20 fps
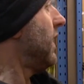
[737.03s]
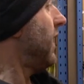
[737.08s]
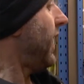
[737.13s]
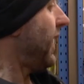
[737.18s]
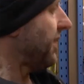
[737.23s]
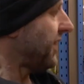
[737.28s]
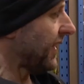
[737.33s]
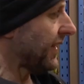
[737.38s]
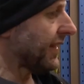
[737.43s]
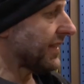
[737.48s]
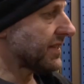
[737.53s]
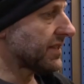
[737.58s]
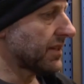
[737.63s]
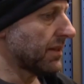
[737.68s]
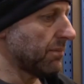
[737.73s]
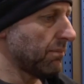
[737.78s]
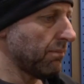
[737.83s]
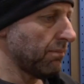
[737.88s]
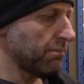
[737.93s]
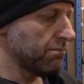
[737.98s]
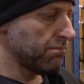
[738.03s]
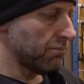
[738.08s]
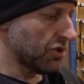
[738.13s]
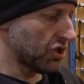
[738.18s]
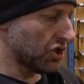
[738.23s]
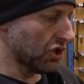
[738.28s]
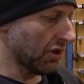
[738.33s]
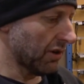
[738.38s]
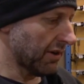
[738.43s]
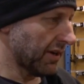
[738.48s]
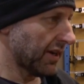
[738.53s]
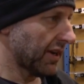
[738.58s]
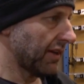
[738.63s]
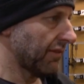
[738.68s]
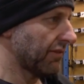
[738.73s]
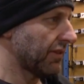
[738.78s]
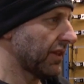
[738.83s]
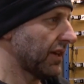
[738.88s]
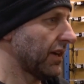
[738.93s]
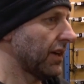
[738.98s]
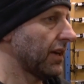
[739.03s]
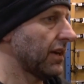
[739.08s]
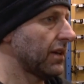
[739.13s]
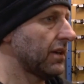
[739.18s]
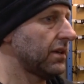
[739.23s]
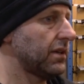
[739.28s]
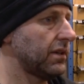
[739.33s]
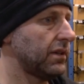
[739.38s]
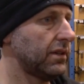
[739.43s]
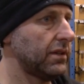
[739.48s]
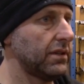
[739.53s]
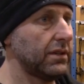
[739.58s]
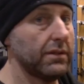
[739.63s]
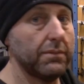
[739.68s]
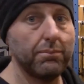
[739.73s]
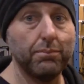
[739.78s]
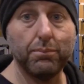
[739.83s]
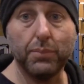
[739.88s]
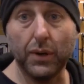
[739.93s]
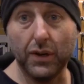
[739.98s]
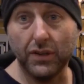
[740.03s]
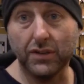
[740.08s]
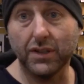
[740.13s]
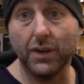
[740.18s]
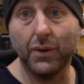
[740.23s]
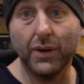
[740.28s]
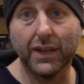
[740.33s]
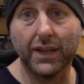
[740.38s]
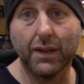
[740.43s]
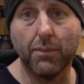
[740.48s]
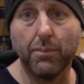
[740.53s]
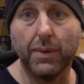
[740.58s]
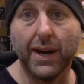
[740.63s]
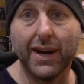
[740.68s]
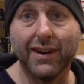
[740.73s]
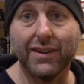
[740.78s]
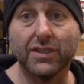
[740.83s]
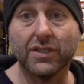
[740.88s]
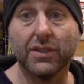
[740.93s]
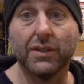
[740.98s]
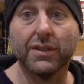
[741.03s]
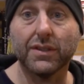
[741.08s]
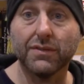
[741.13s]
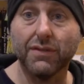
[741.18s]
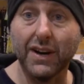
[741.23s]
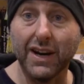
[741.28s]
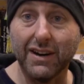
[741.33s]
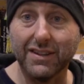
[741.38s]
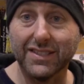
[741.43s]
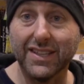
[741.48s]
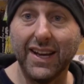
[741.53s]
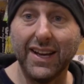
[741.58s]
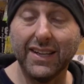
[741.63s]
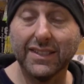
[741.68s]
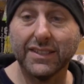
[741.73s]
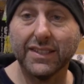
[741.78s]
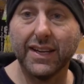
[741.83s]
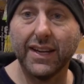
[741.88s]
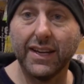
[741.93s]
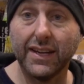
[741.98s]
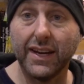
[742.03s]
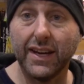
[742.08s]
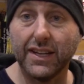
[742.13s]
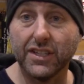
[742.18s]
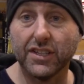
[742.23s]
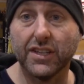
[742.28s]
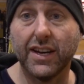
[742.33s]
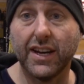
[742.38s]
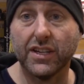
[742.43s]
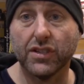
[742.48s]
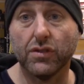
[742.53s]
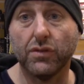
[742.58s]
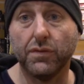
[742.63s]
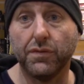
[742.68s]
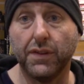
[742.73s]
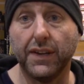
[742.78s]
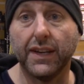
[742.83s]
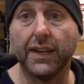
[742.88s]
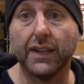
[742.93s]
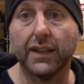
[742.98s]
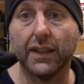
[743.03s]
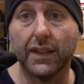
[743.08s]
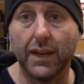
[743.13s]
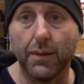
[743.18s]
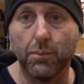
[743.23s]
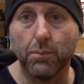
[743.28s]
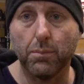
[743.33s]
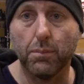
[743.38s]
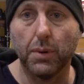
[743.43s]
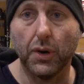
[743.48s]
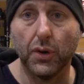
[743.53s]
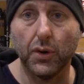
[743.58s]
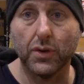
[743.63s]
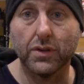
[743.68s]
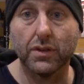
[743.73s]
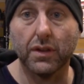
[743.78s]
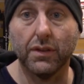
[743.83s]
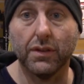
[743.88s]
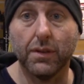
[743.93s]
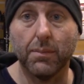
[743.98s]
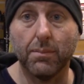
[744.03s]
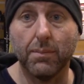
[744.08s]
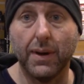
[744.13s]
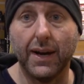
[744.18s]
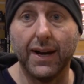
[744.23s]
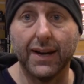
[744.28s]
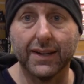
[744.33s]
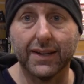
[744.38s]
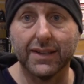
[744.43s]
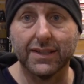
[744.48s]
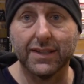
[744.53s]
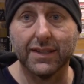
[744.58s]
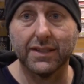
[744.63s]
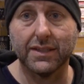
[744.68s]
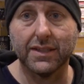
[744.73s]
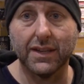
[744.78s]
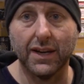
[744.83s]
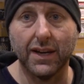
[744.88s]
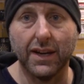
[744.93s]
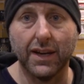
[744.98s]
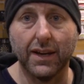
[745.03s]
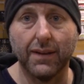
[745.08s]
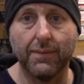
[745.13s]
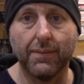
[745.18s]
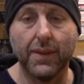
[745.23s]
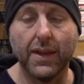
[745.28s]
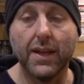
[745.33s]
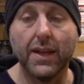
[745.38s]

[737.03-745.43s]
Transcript: I think that's the majority of the bows I want to compare it to as far as hunting international fitting limb bows on the market today.